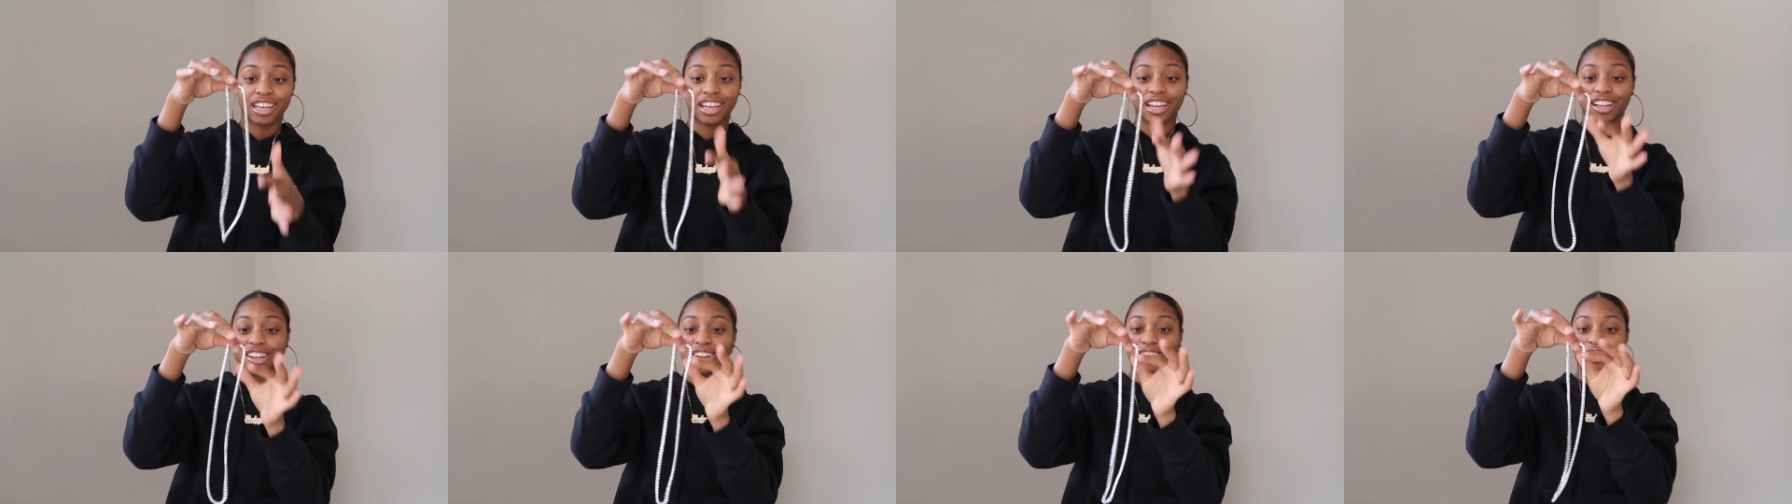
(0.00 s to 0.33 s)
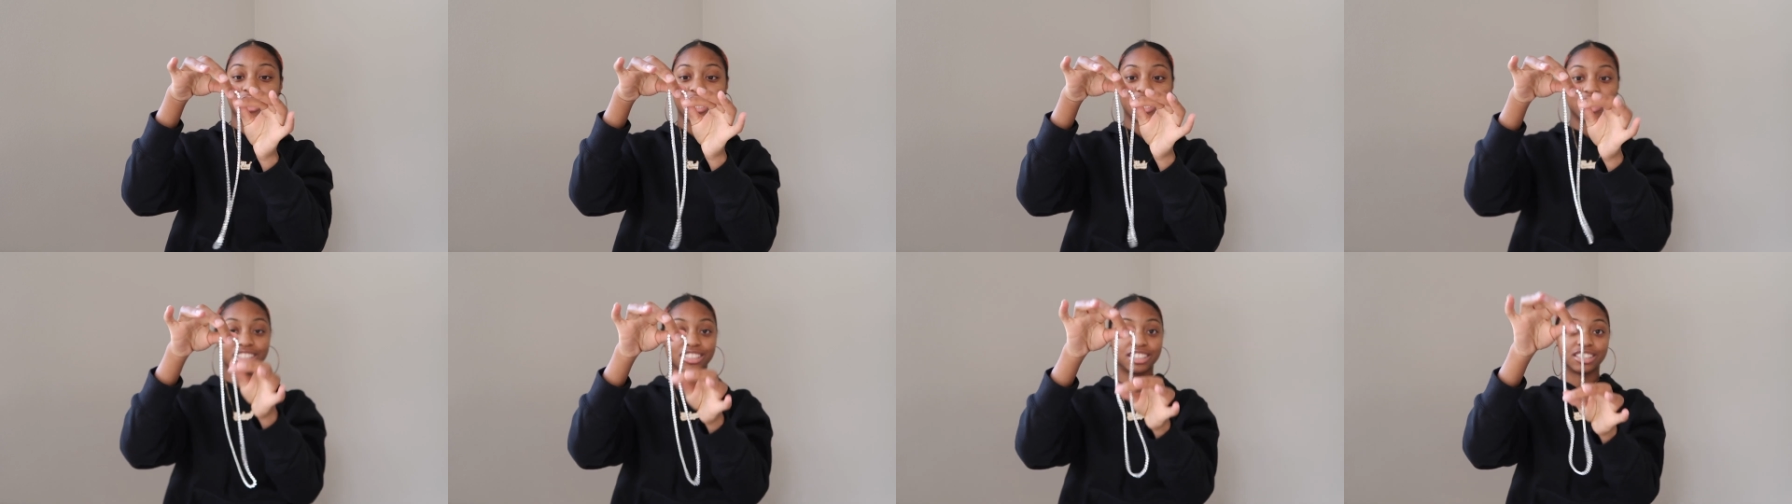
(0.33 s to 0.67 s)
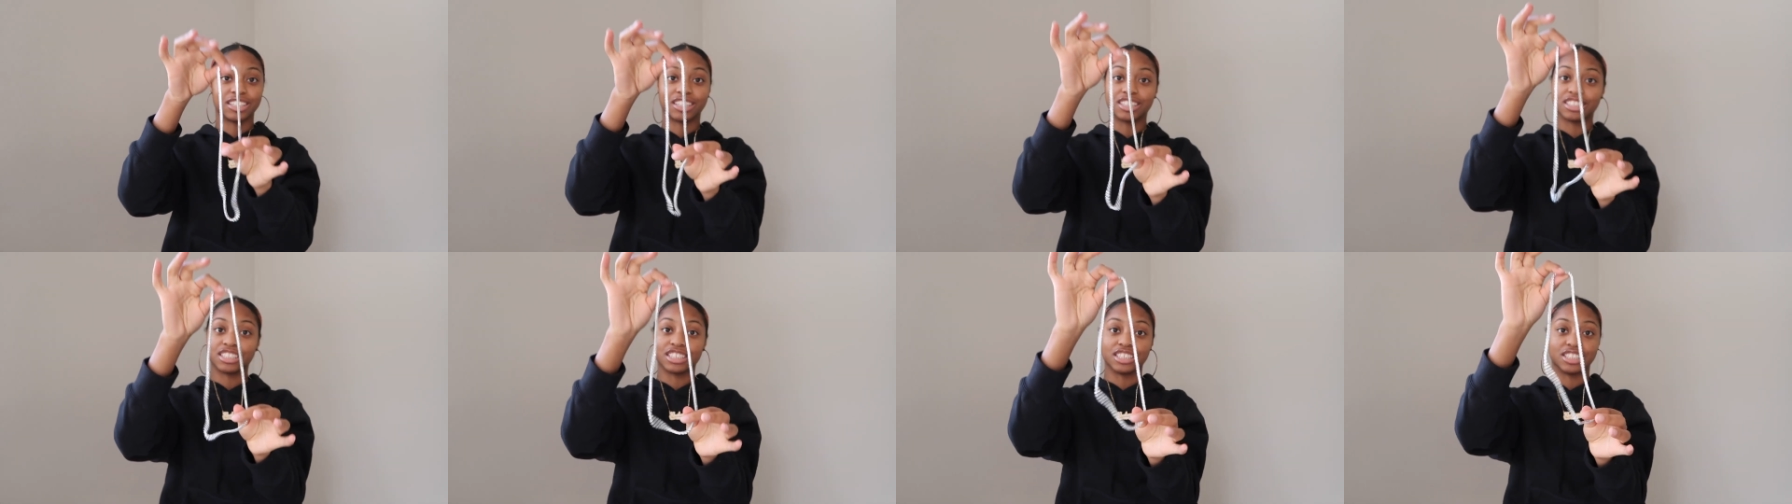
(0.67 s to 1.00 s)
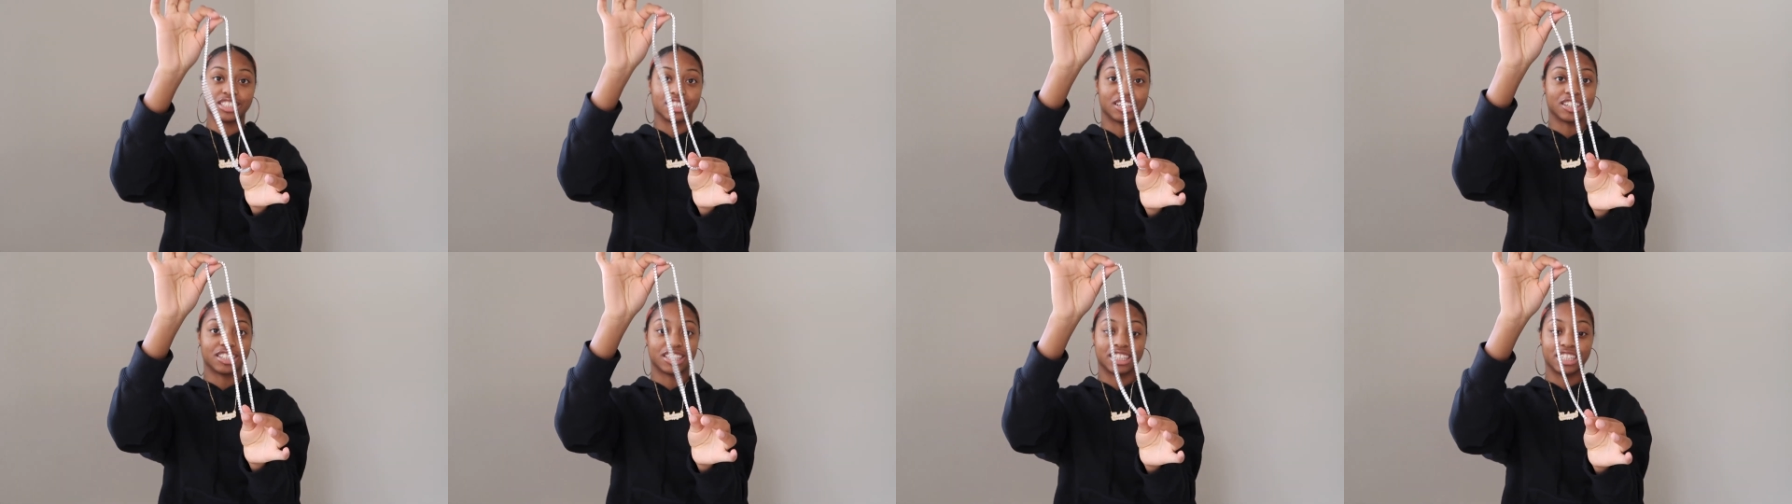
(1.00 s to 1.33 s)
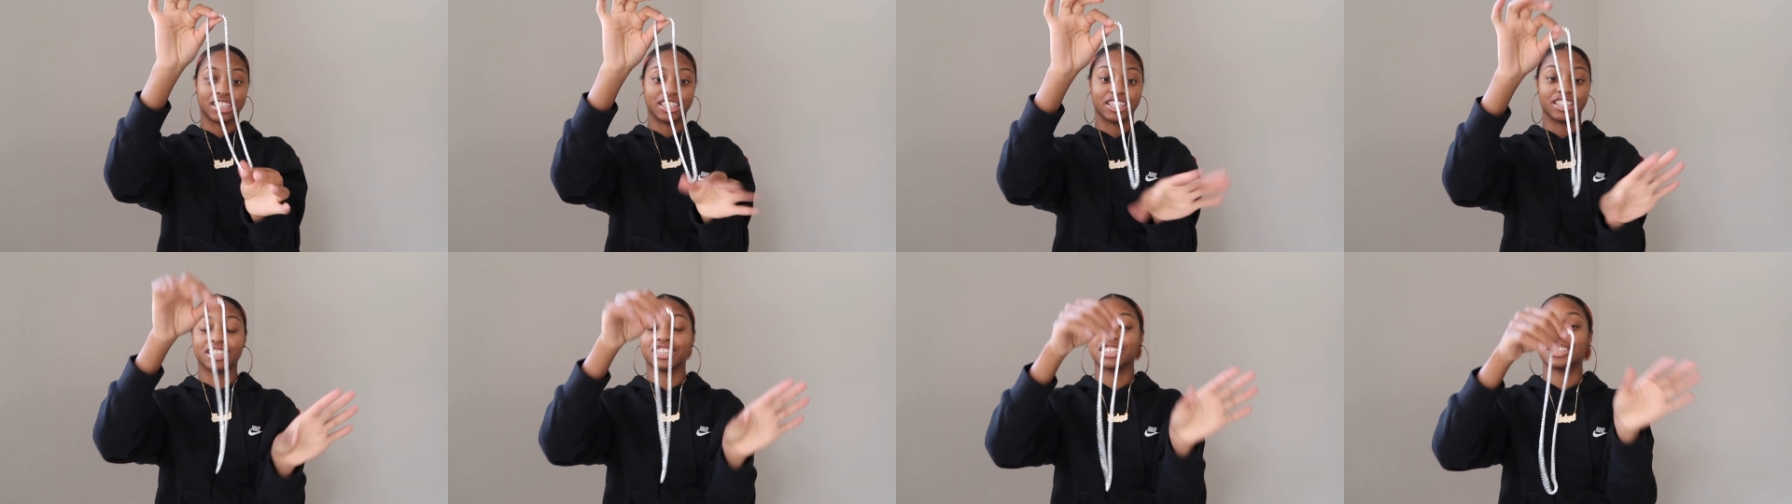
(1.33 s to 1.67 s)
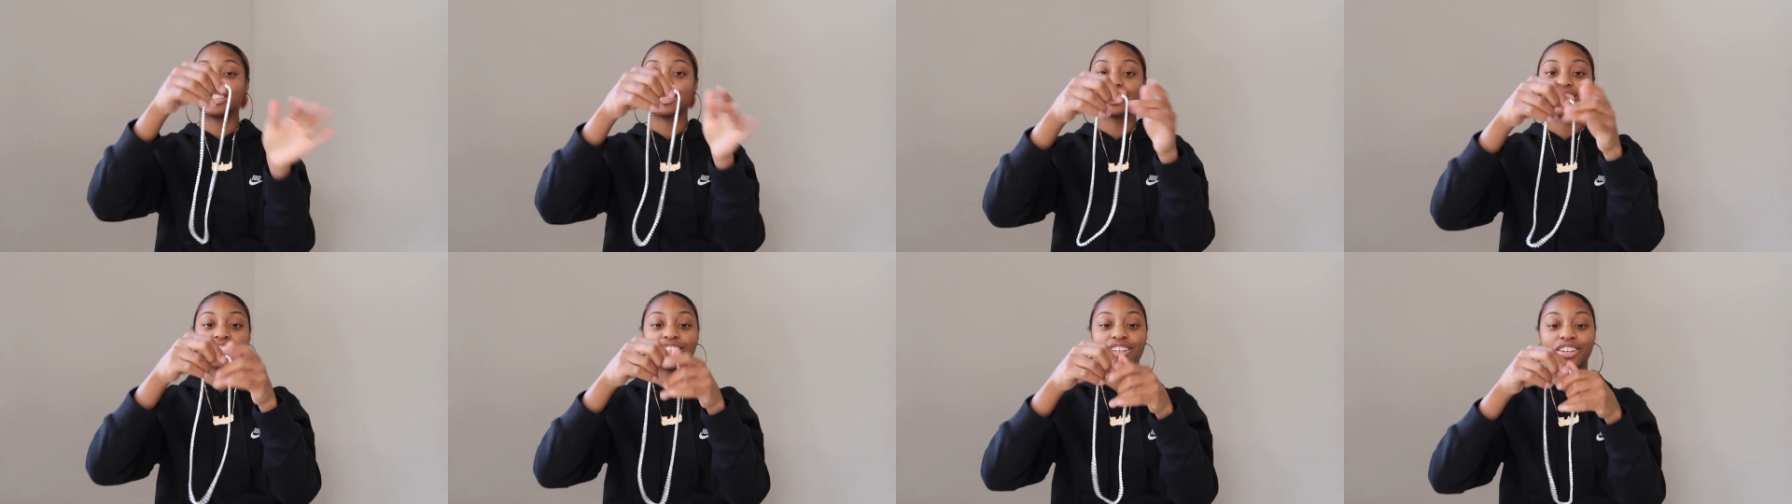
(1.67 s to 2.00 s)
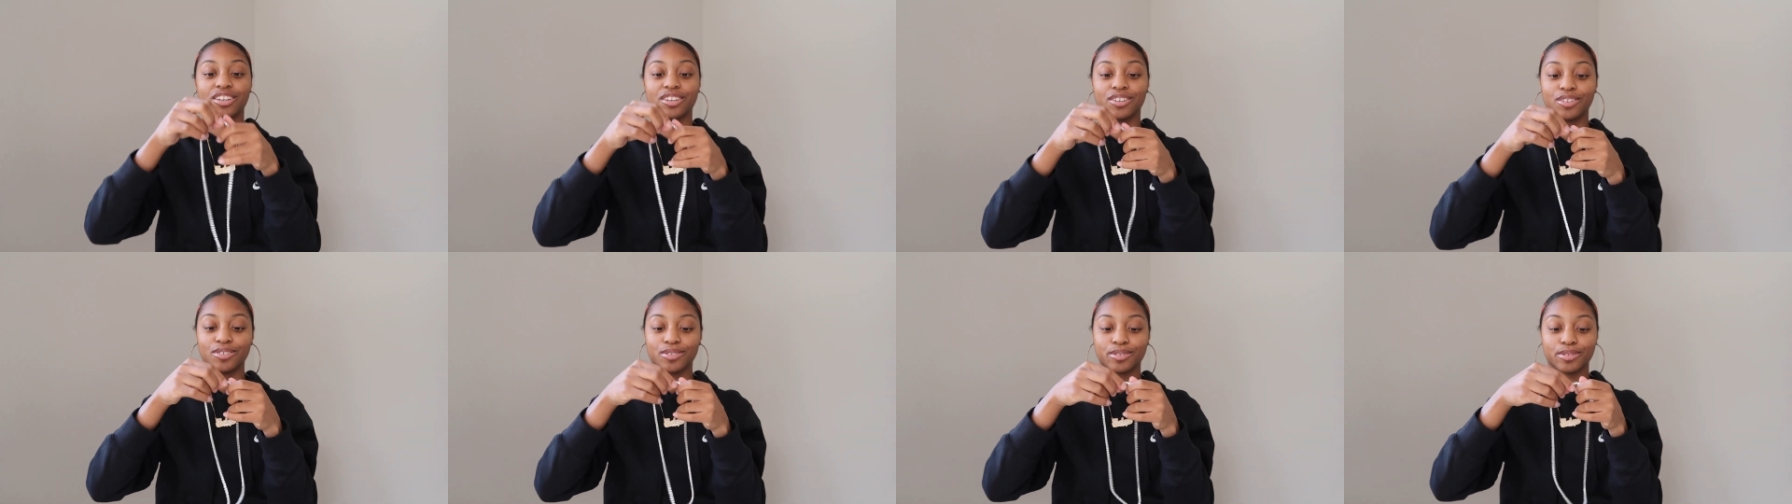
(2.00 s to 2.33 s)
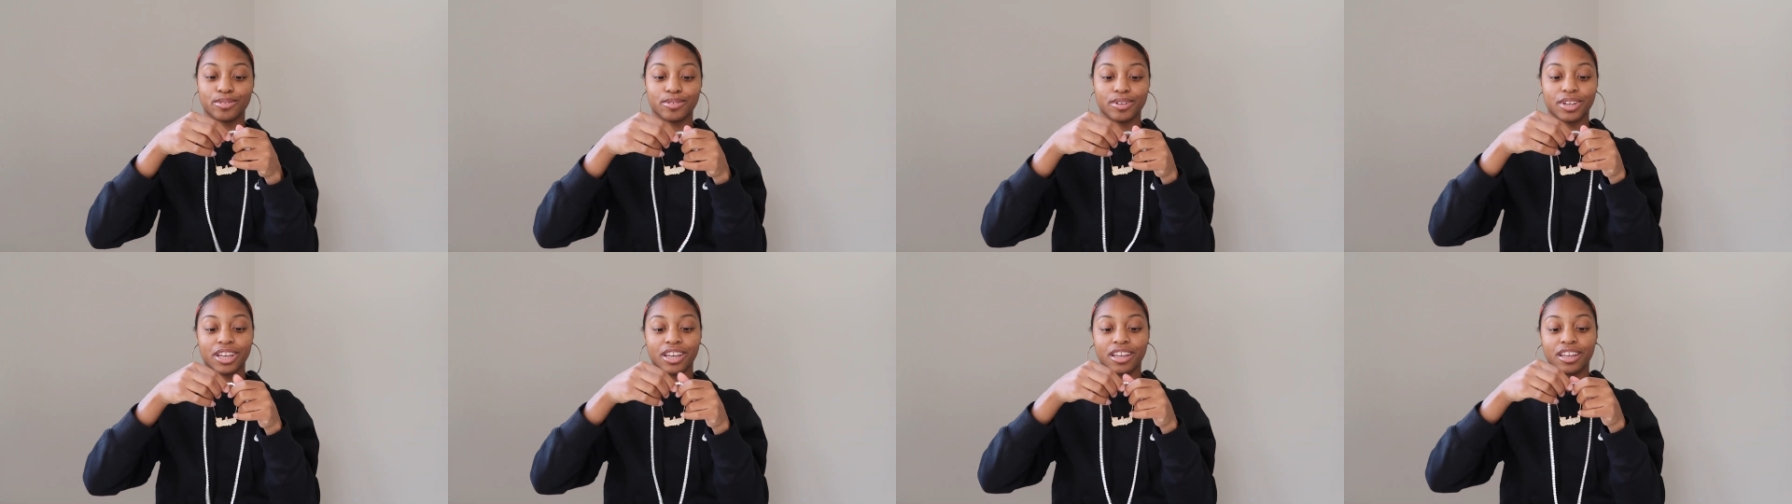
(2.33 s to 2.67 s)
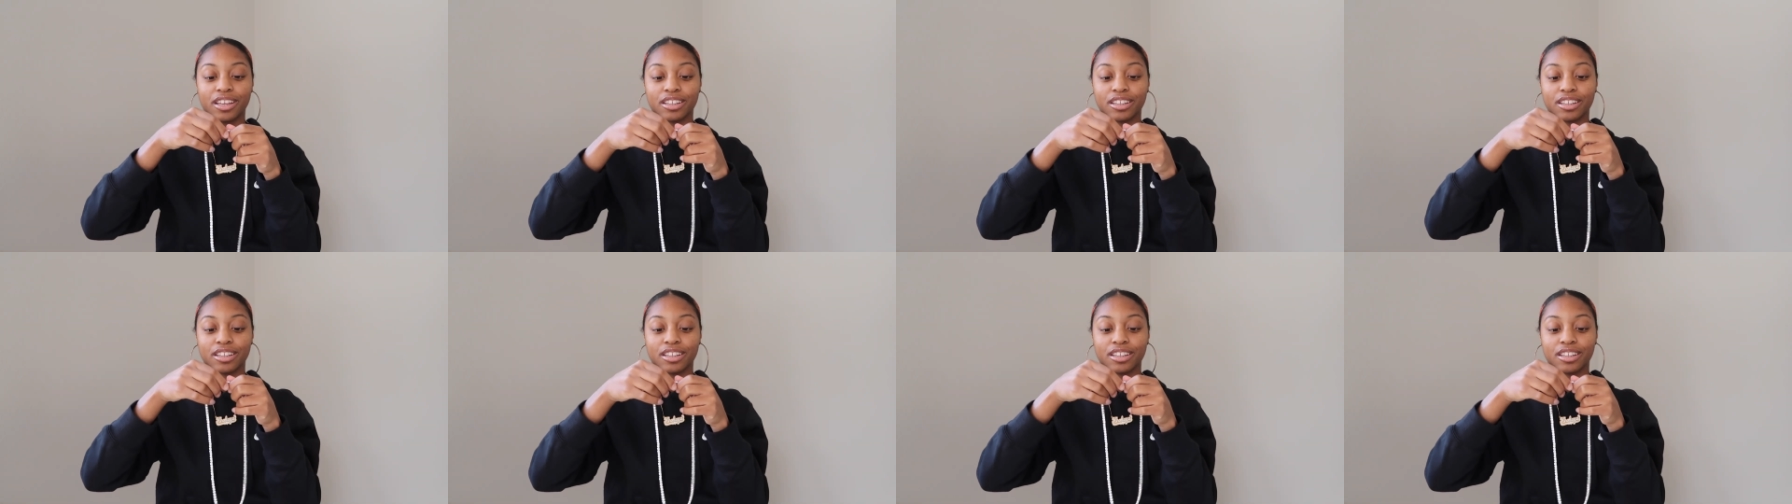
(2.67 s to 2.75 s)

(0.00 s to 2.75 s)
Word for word: Helloice, y'all did y'all thing. This is cute.